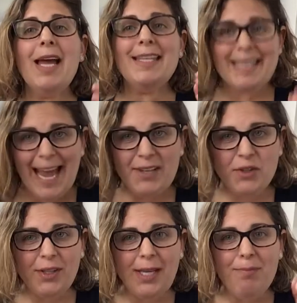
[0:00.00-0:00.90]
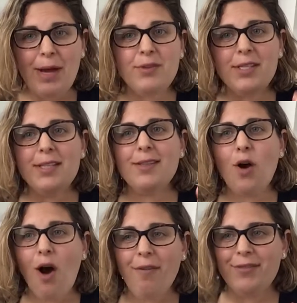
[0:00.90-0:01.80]
naturally bounces
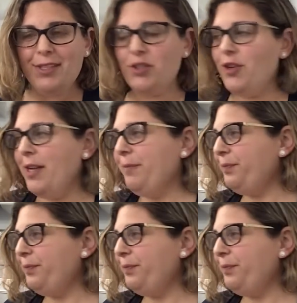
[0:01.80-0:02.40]
off the string.